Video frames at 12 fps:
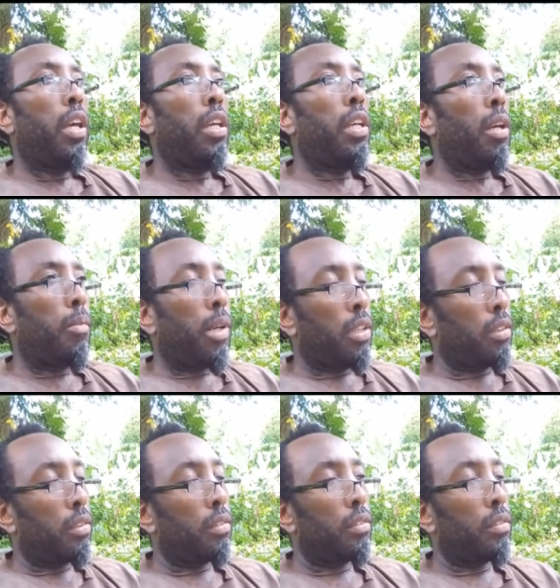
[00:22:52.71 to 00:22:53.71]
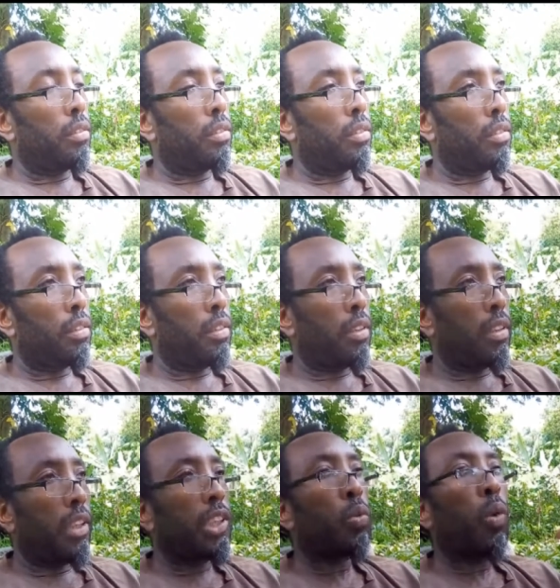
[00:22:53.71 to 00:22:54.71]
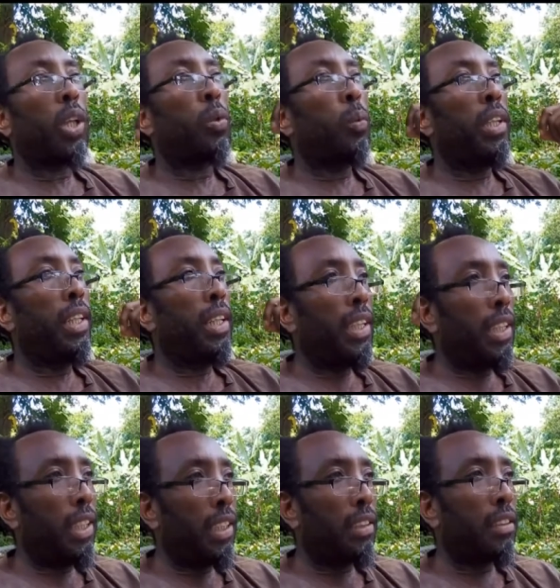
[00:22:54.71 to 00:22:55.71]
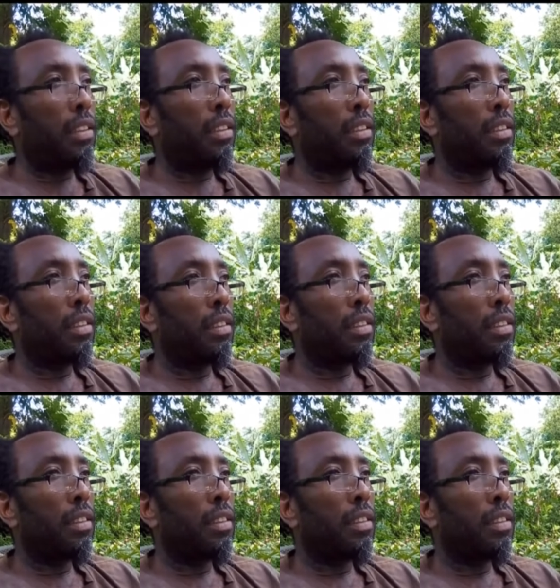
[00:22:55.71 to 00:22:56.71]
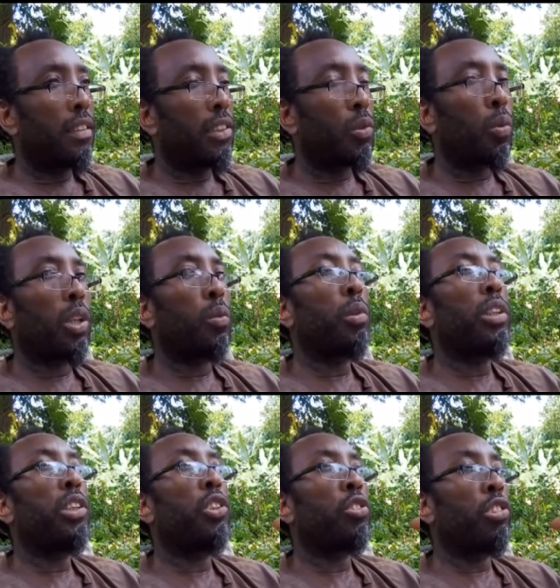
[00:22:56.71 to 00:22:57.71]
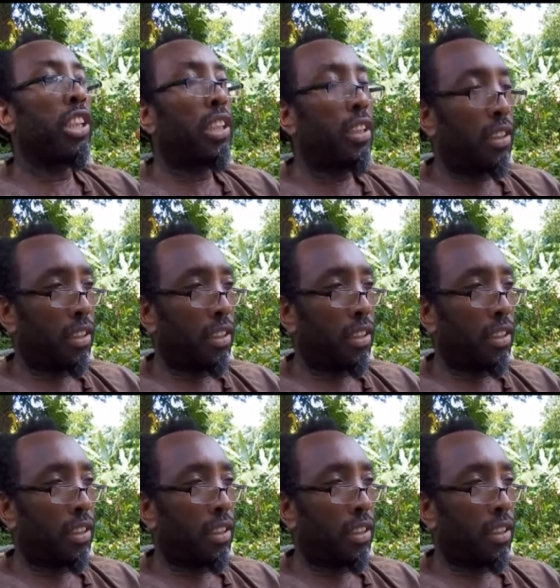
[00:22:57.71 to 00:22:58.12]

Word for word: Yeah man. It's what we eat. It's what we drink.